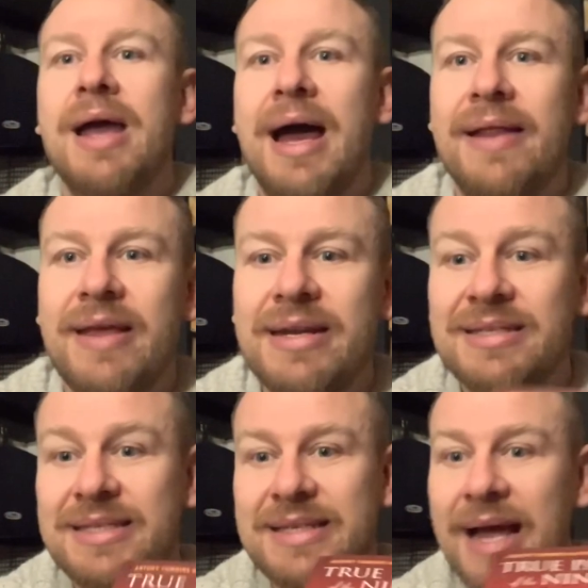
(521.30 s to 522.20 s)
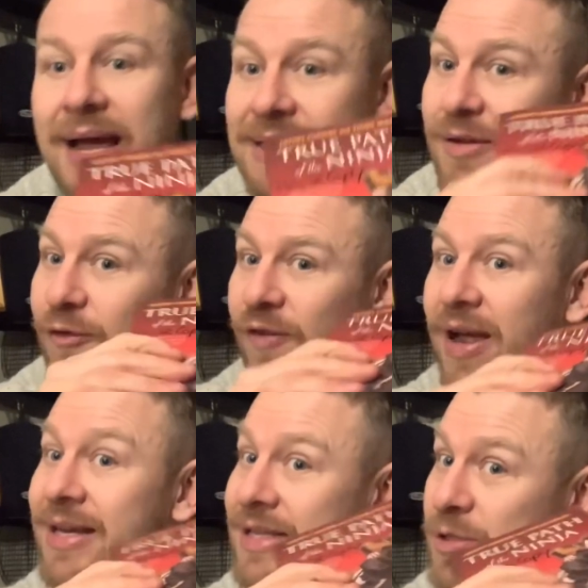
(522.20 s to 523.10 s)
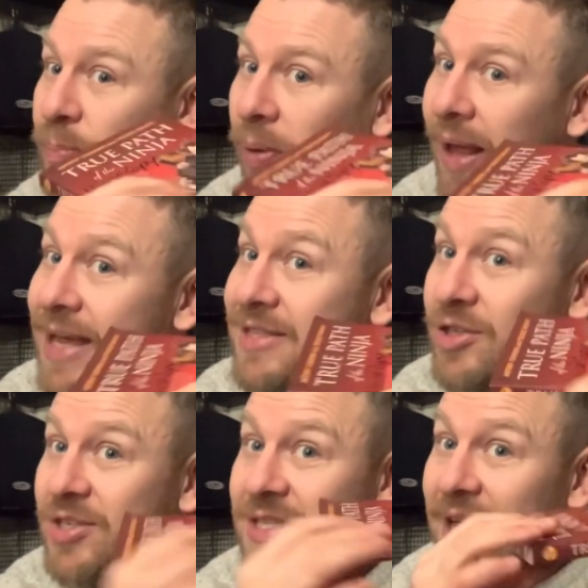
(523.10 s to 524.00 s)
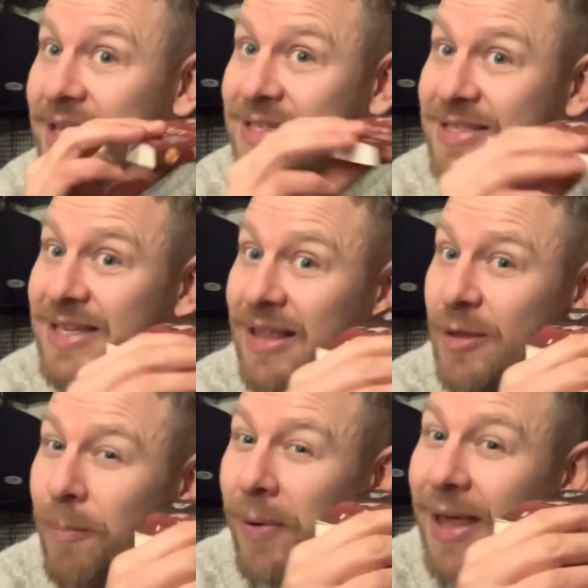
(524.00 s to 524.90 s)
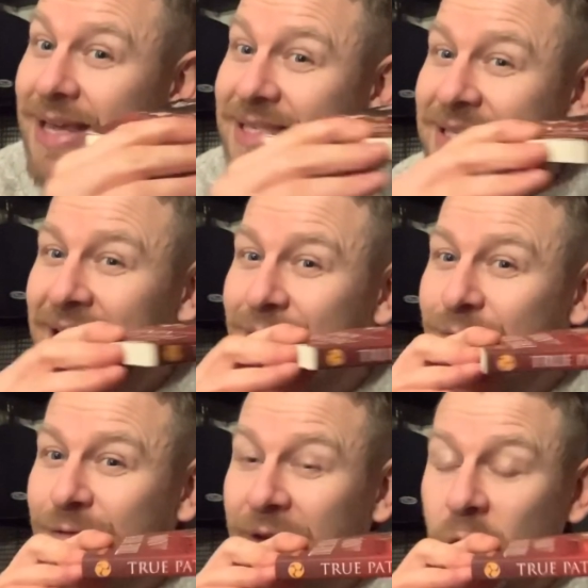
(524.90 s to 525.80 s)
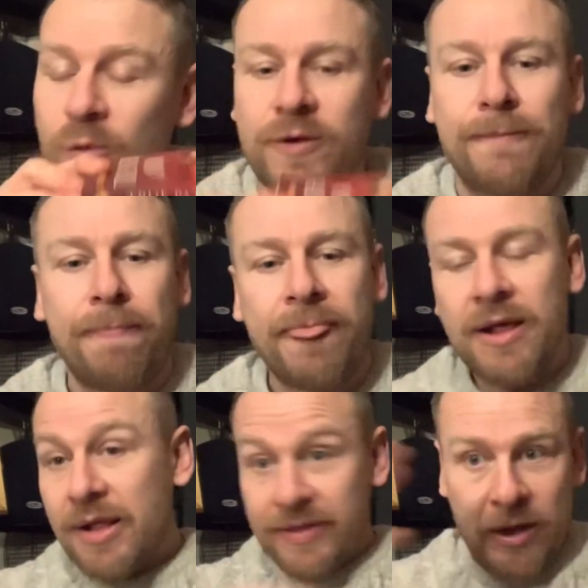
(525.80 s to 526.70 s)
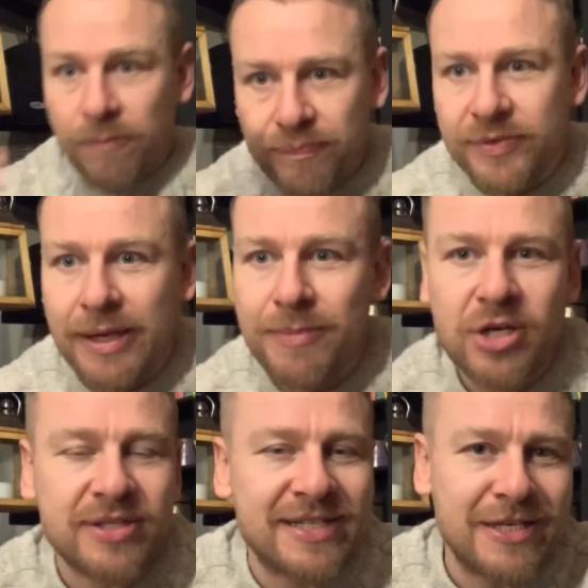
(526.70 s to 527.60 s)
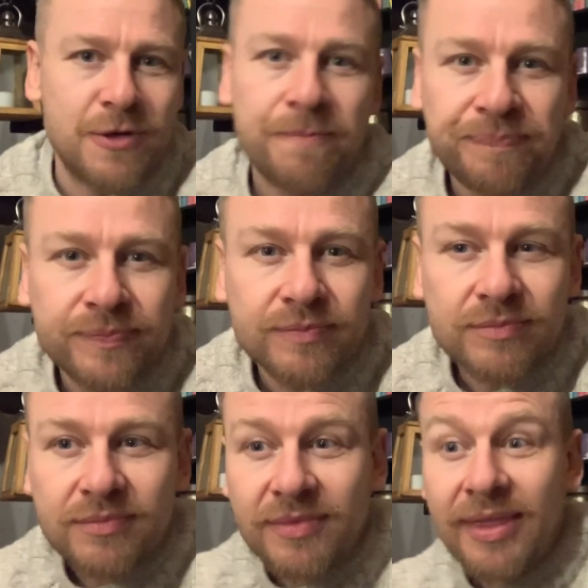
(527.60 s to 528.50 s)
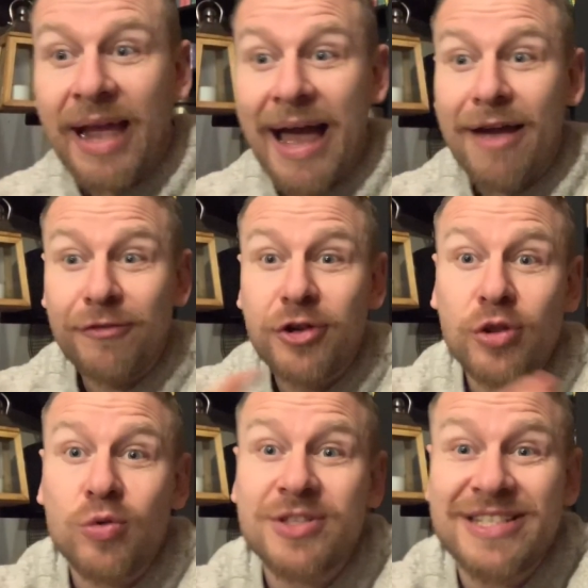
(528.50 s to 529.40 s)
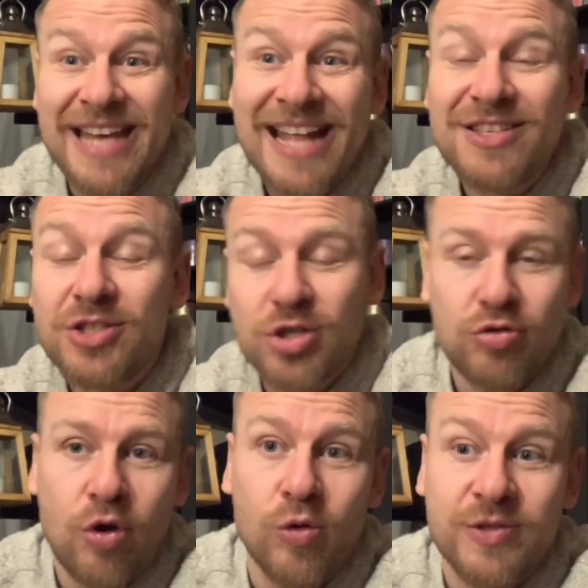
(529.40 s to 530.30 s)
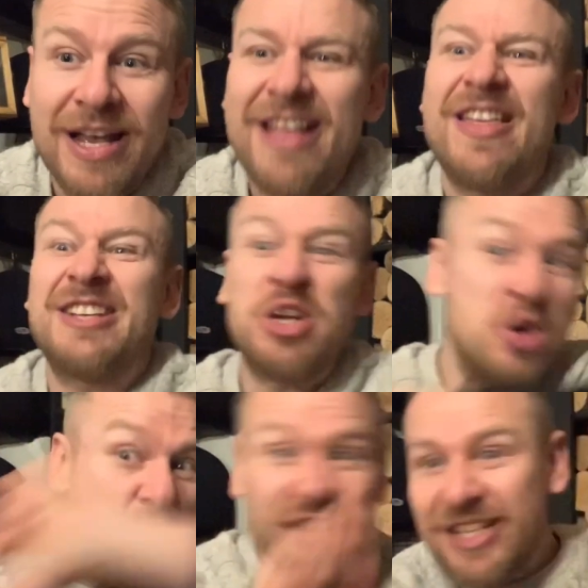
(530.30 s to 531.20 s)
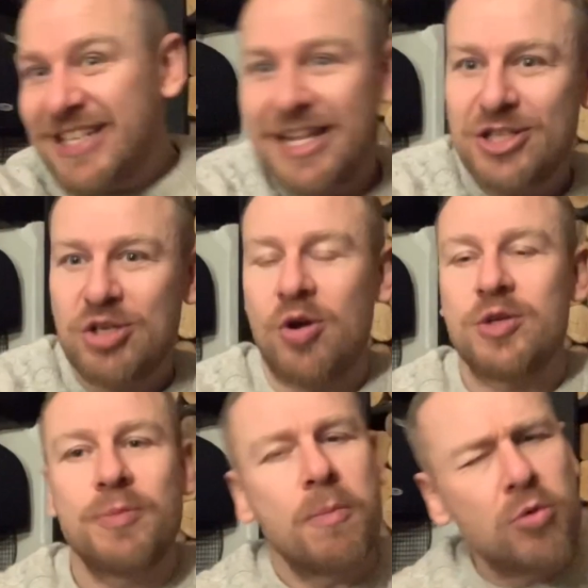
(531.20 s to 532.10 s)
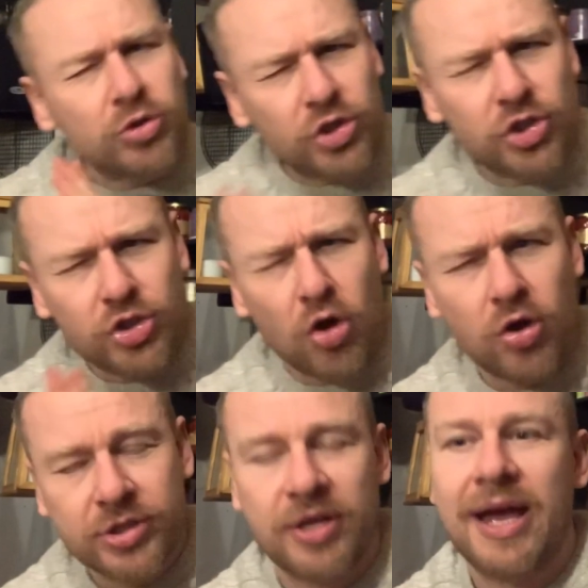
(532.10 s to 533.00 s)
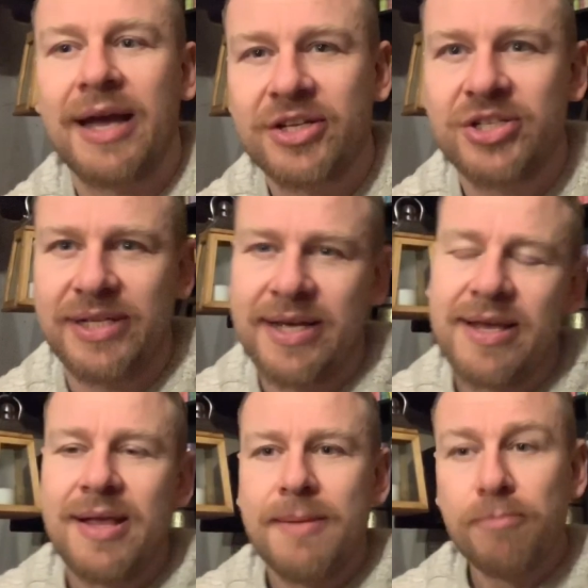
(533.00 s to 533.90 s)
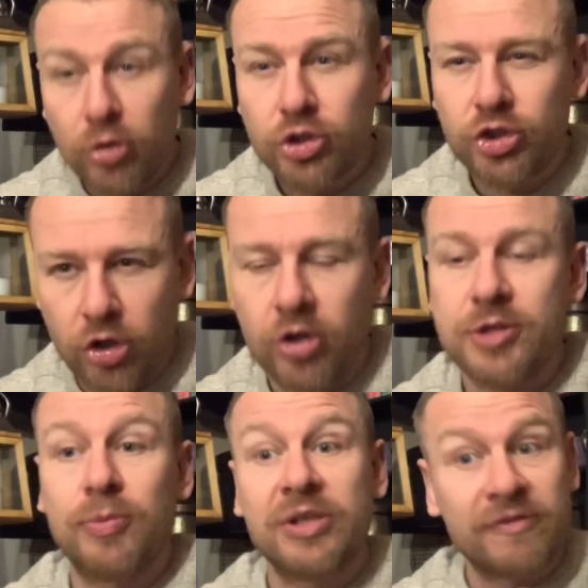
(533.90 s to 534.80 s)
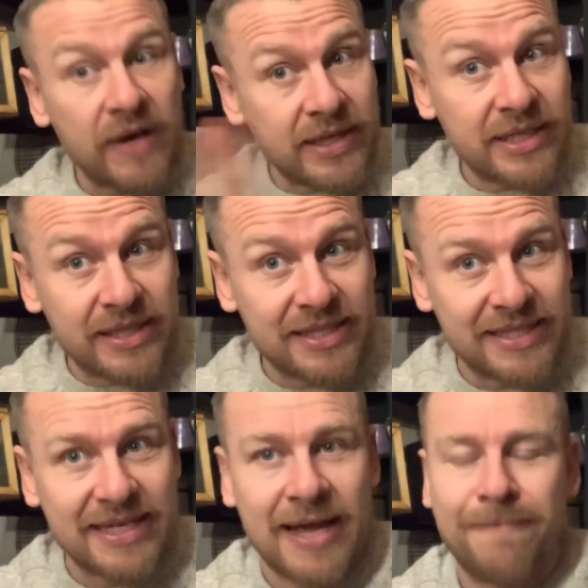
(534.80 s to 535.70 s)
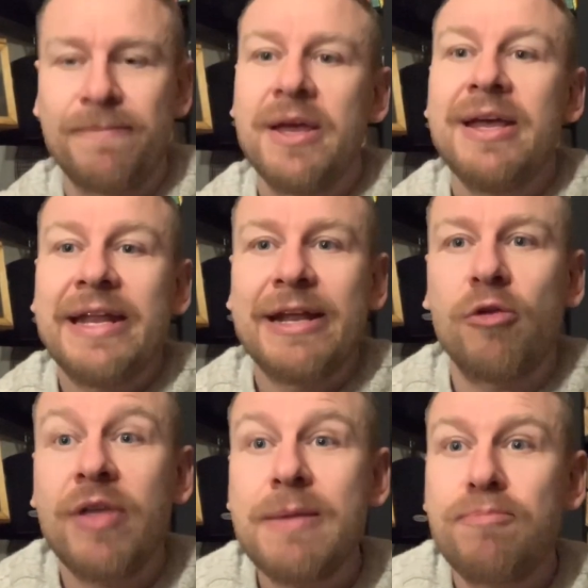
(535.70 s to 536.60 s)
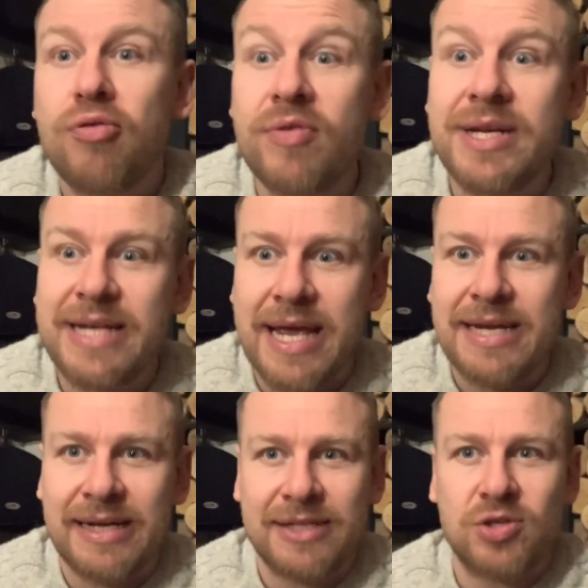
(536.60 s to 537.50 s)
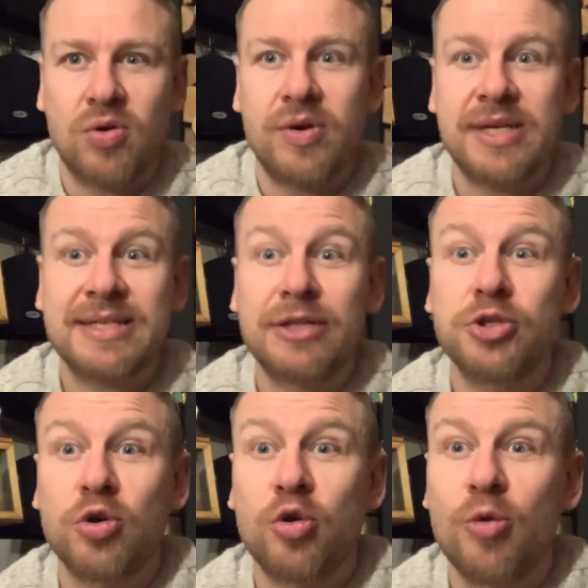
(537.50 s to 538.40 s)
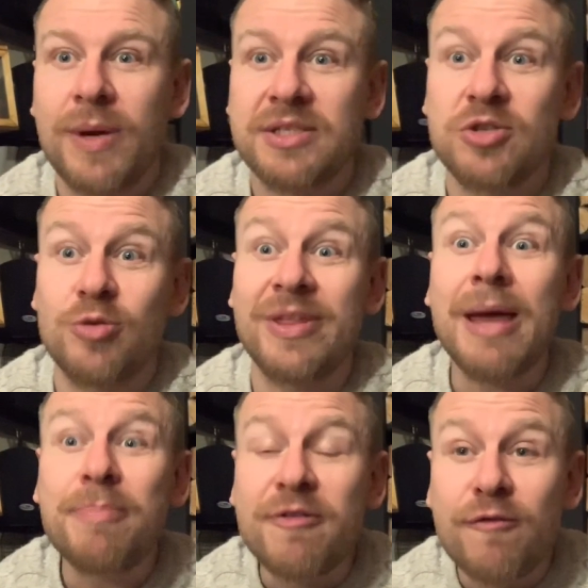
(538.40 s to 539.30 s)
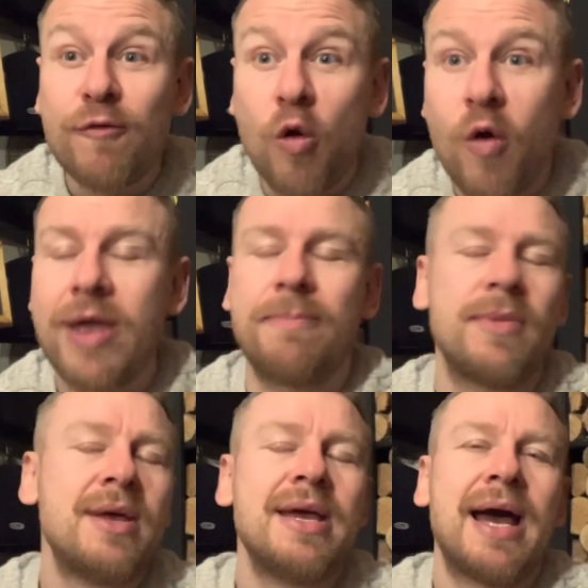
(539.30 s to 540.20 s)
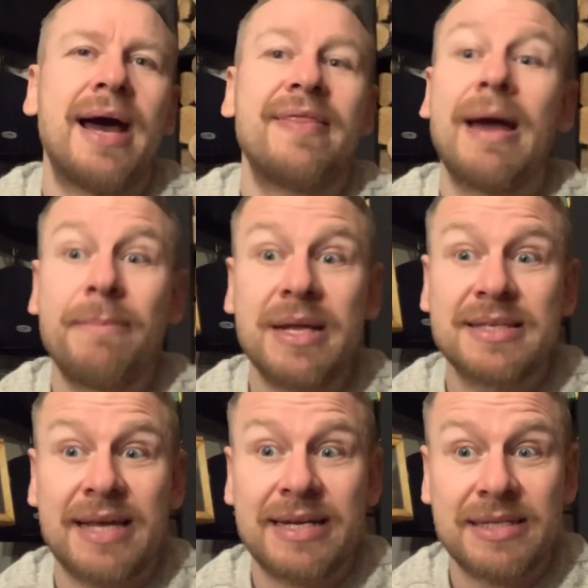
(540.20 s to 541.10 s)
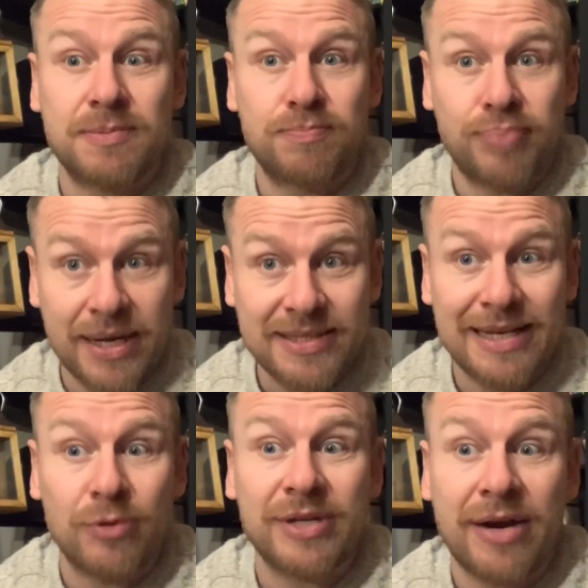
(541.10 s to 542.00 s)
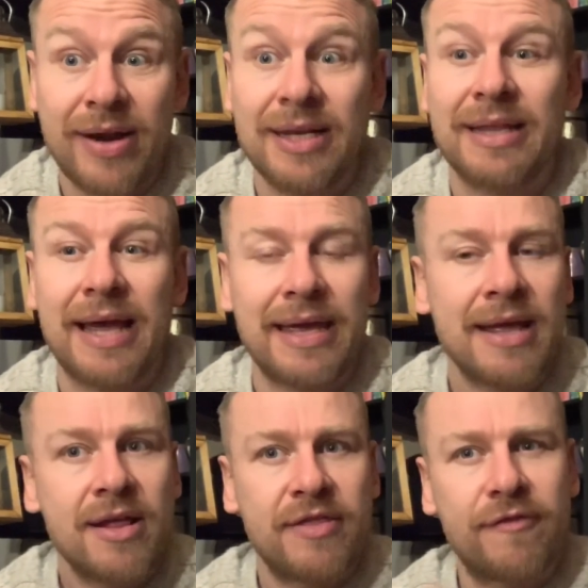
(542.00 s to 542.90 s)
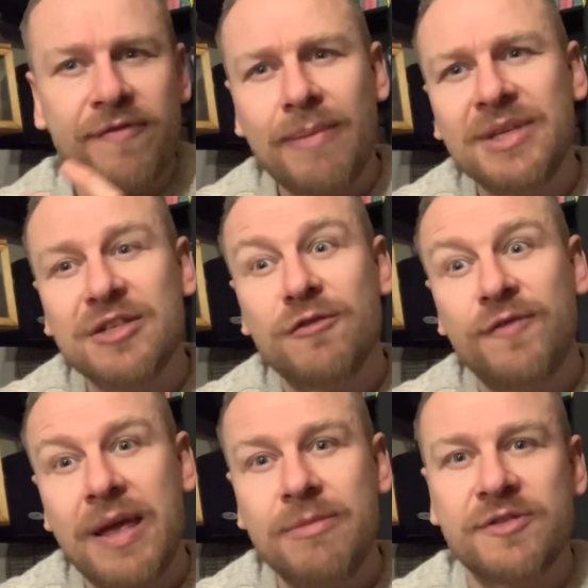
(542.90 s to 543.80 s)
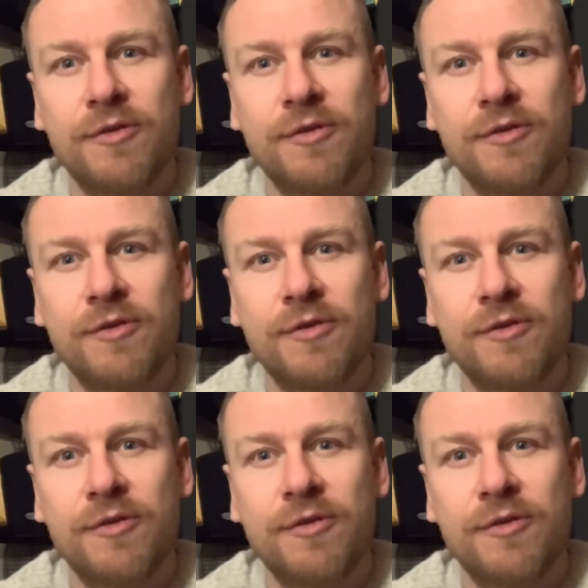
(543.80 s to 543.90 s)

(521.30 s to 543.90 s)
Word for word: and then it's starting to find its place and you're starting to see that the place is getting found now let me continue after those 10 scrolls there's another 10 scrolls but much shorter actually much shorter but divided into 10 now they predate natori sanjuro masazumi they're before him and that means that it's passed down directly. Like the family's famous